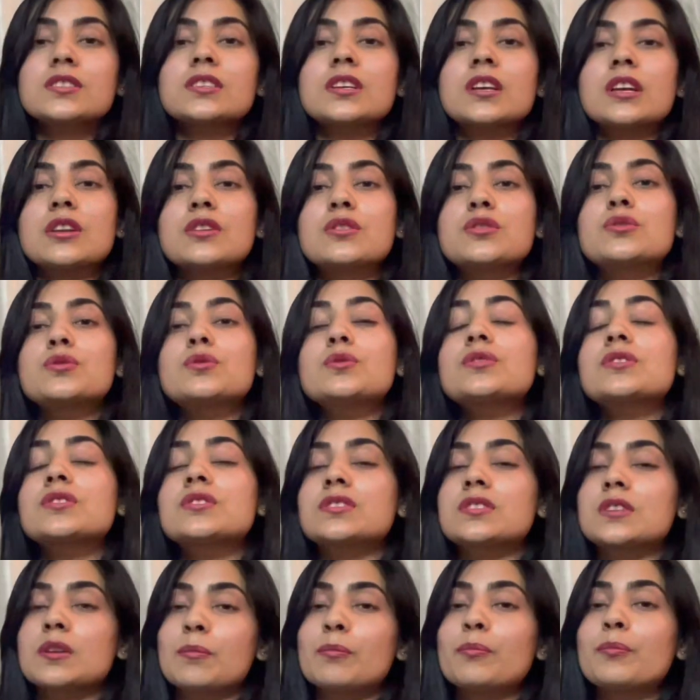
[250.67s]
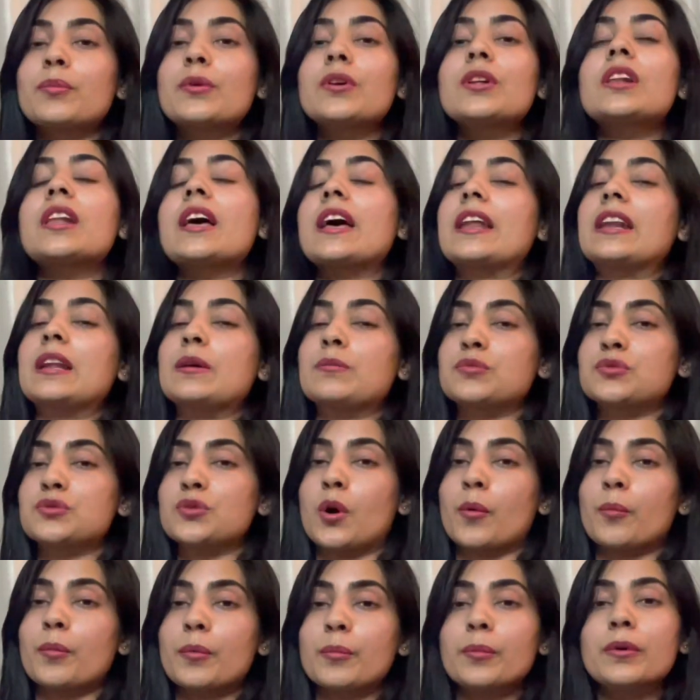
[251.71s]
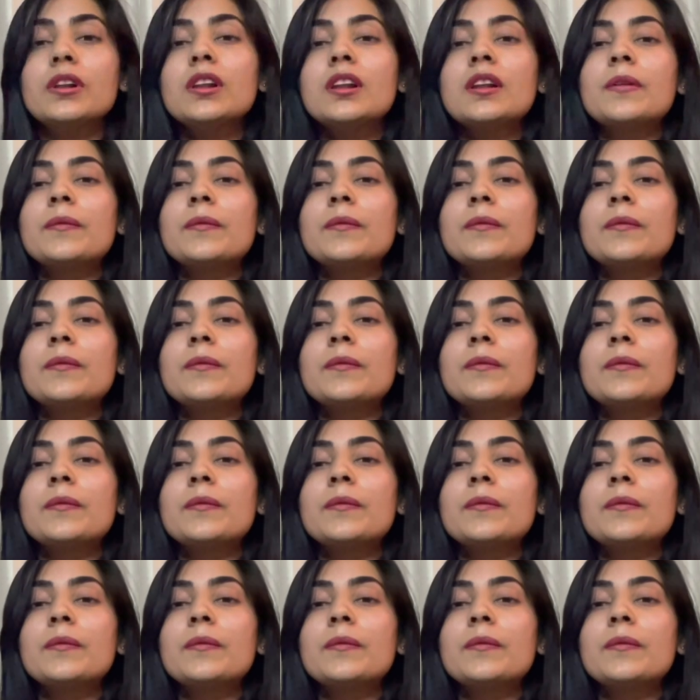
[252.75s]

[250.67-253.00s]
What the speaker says: into simple and absorbable